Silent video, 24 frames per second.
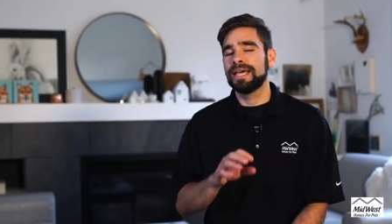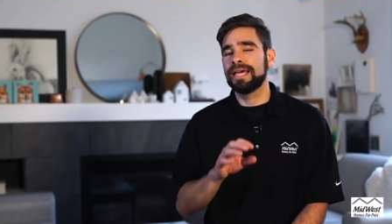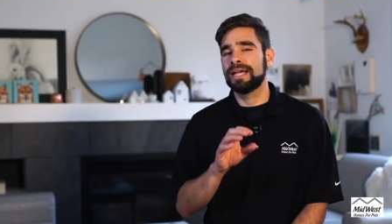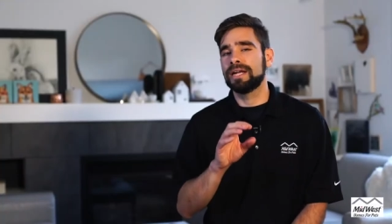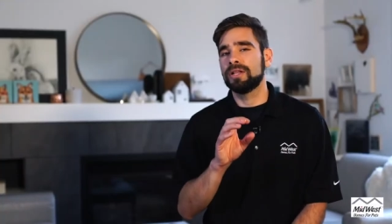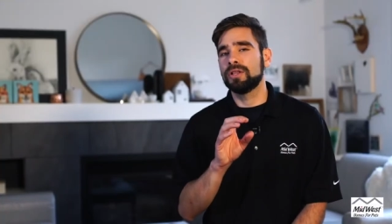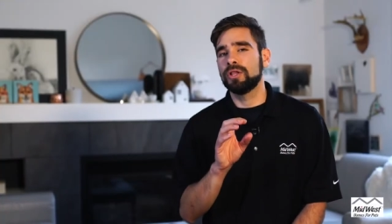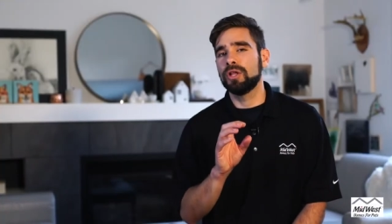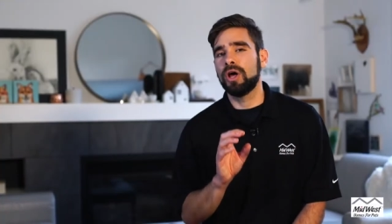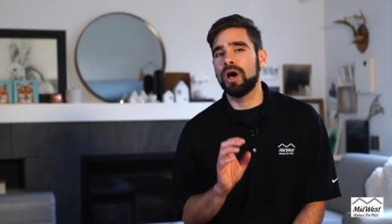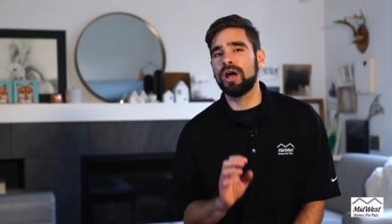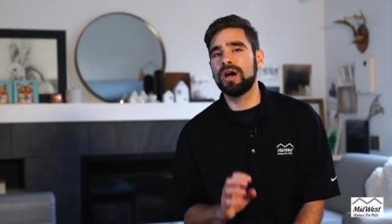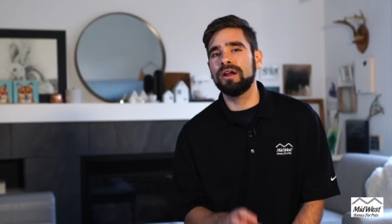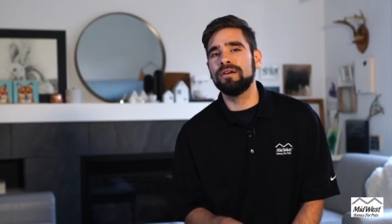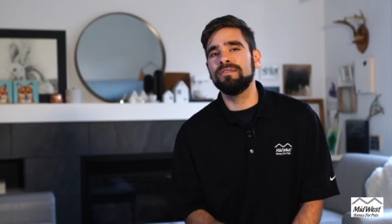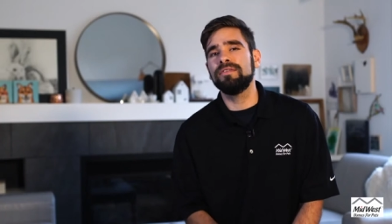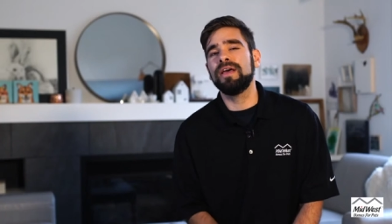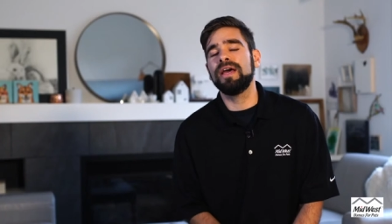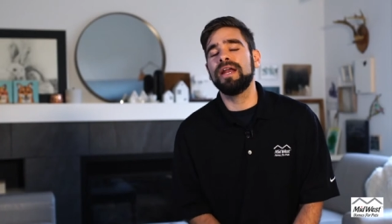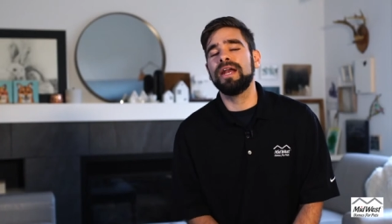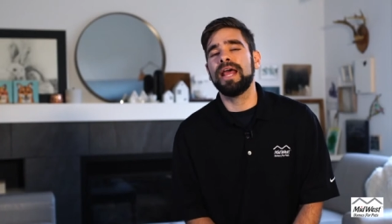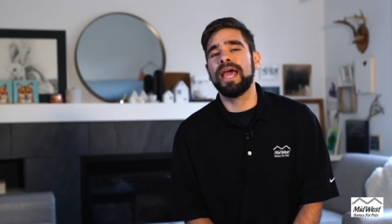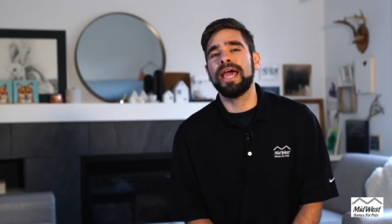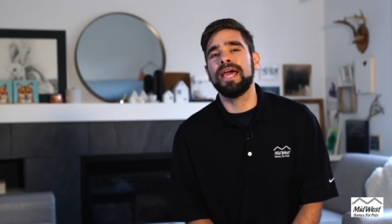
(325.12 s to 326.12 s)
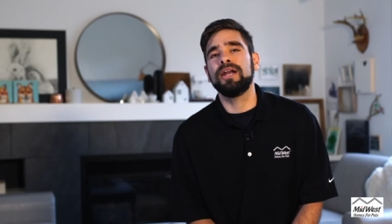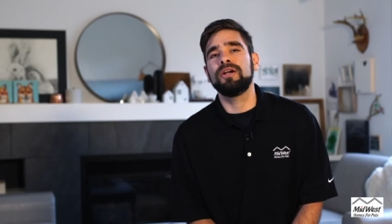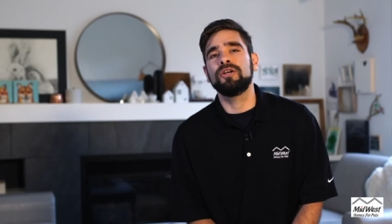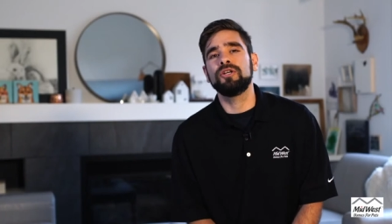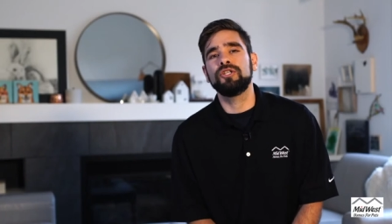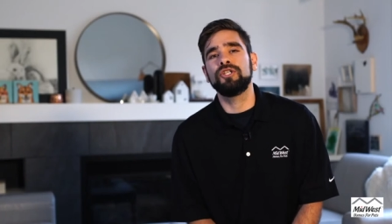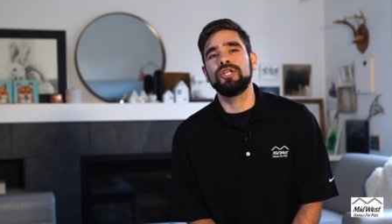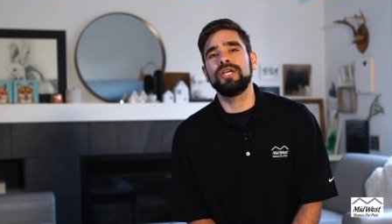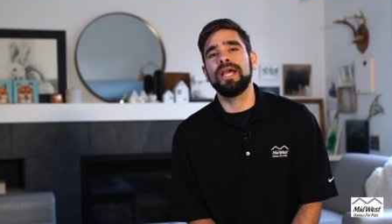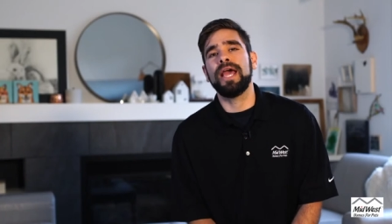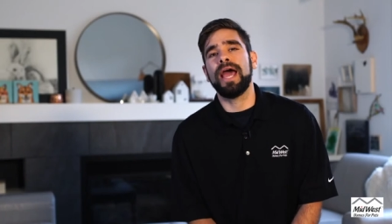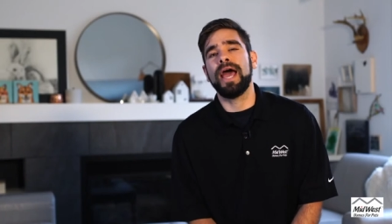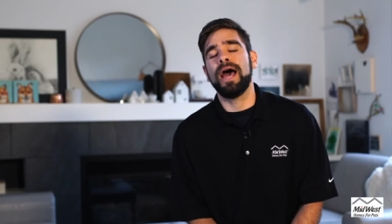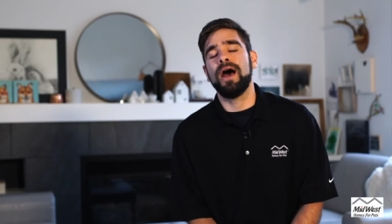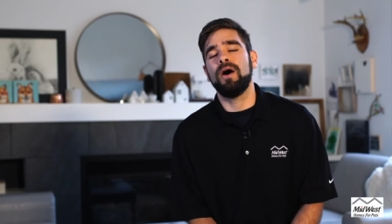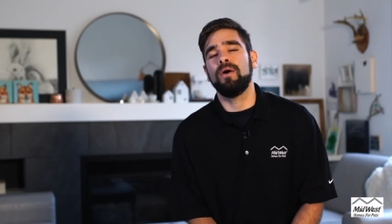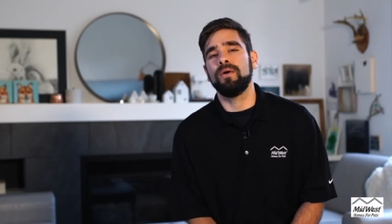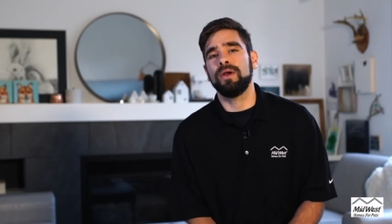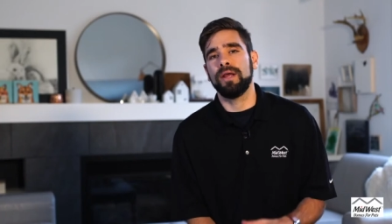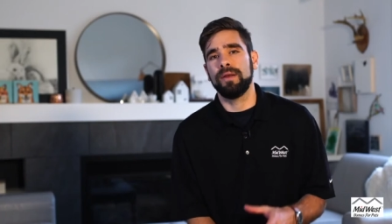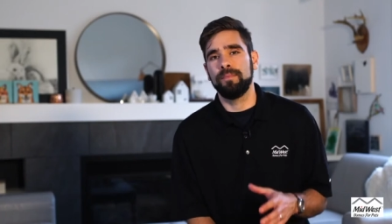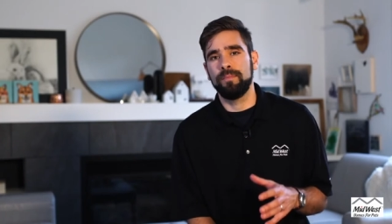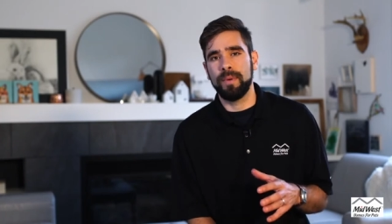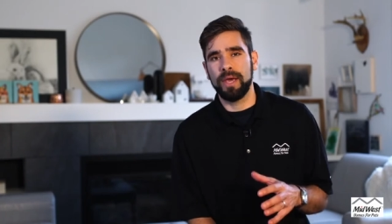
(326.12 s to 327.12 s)
get a lot of that energy
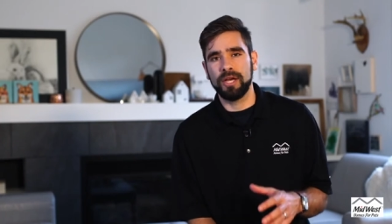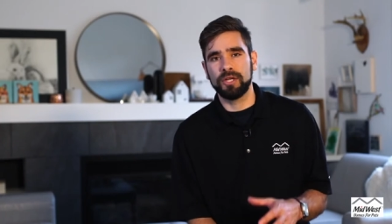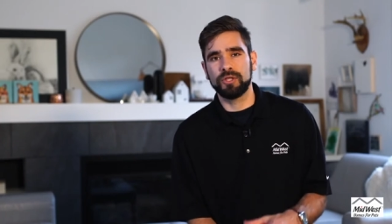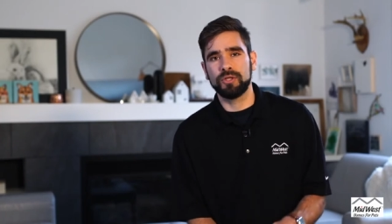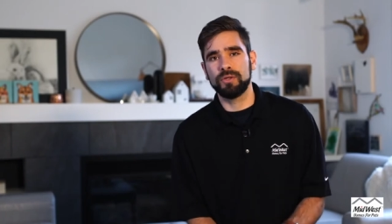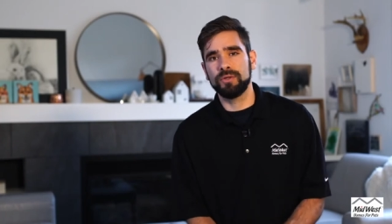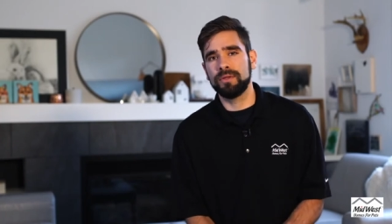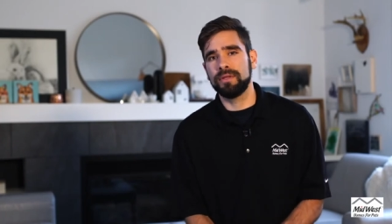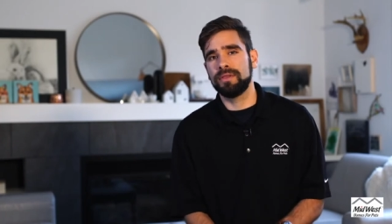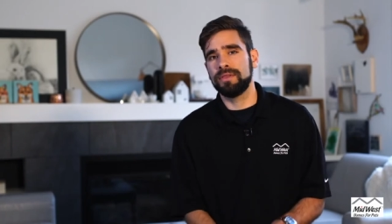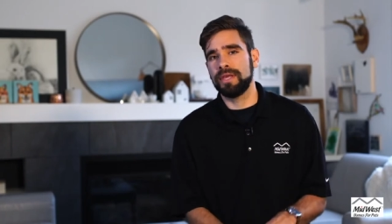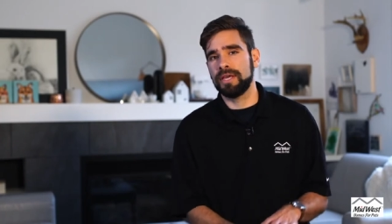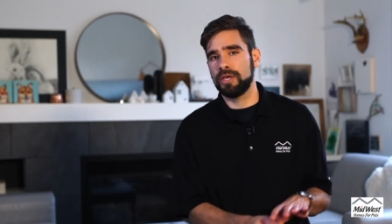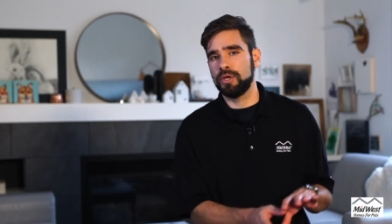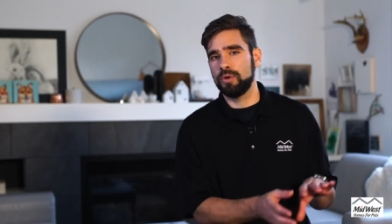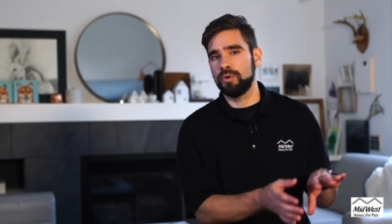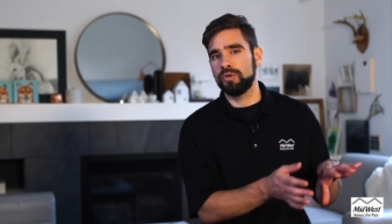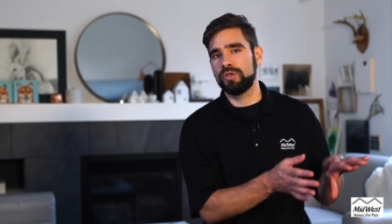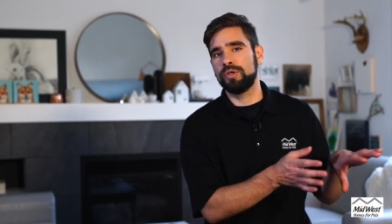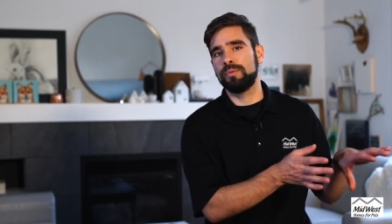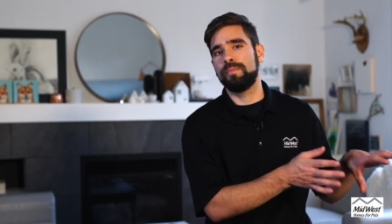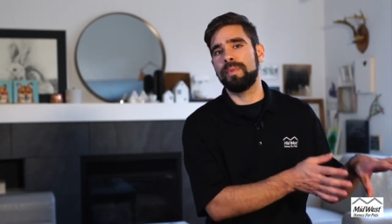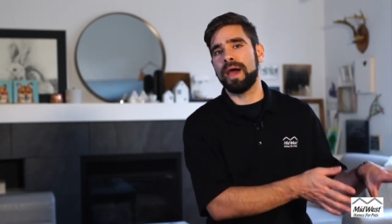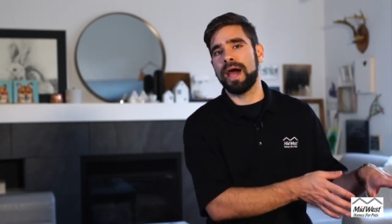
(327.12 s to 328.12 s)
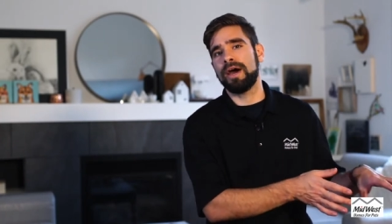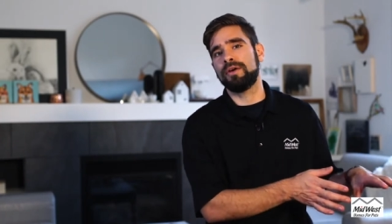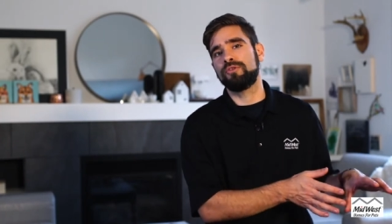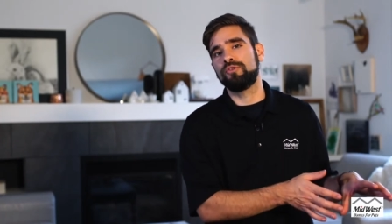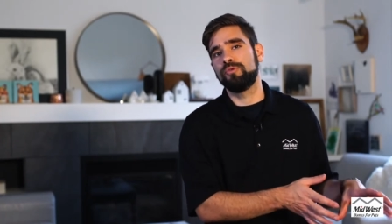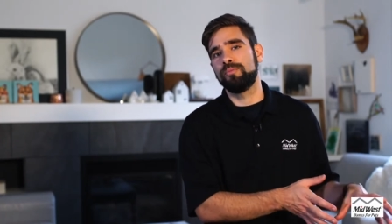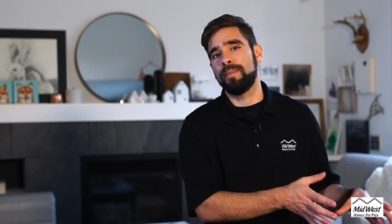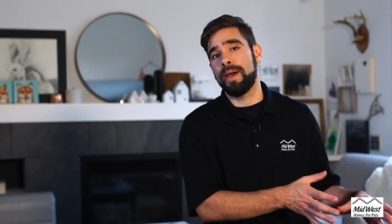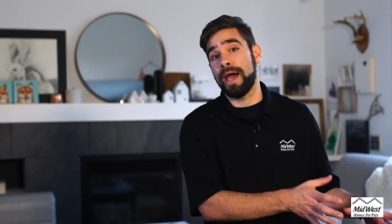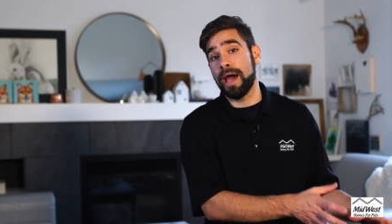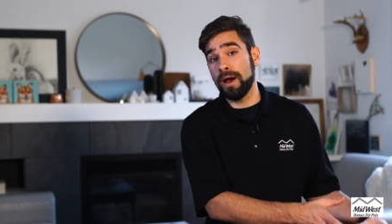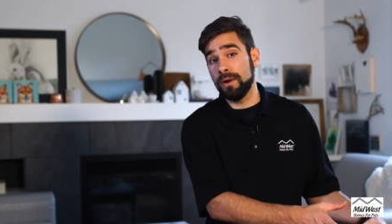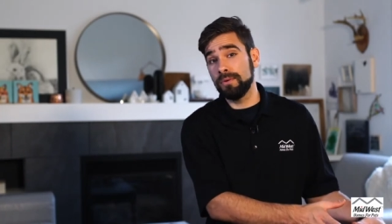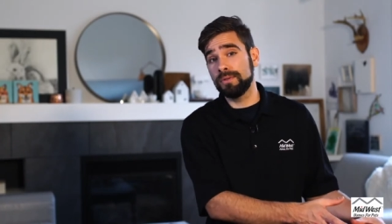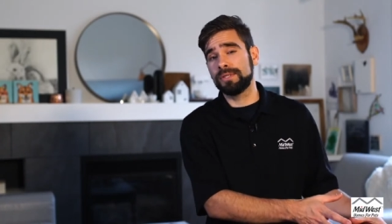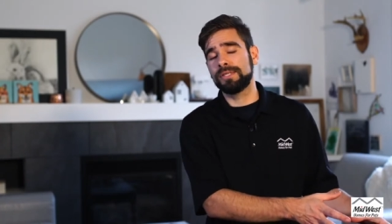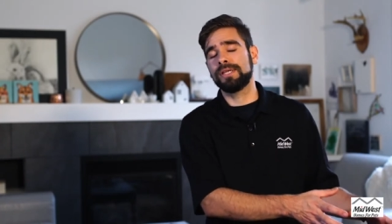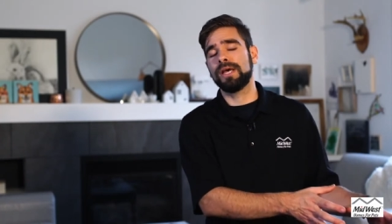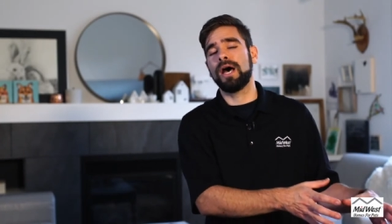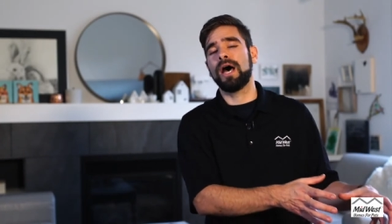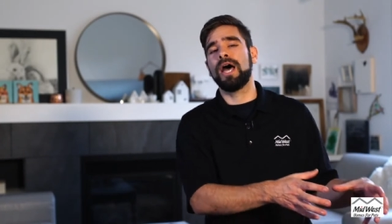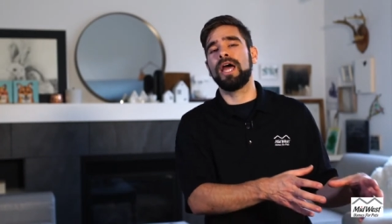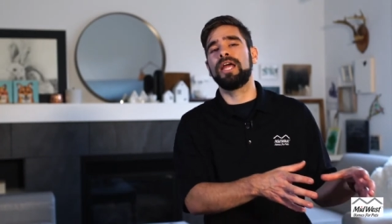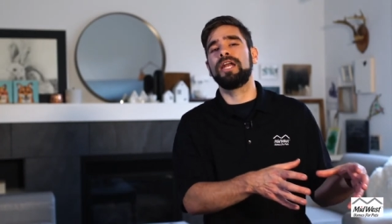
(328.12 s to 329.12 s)
out and make sure that they use the bathroom
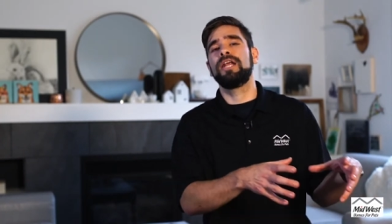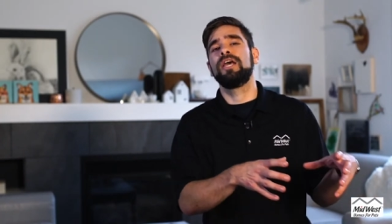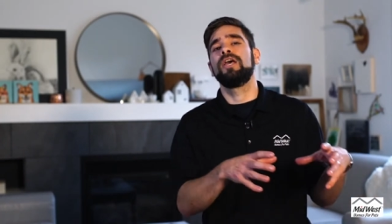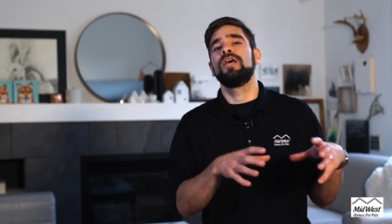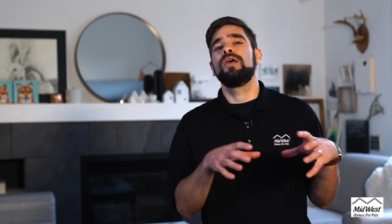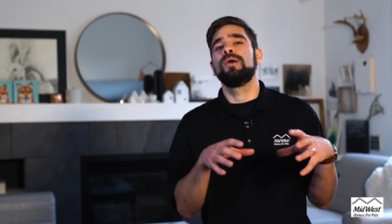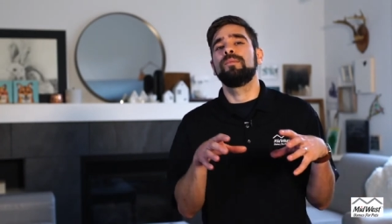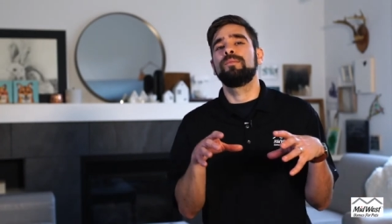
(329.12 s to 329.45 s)
outside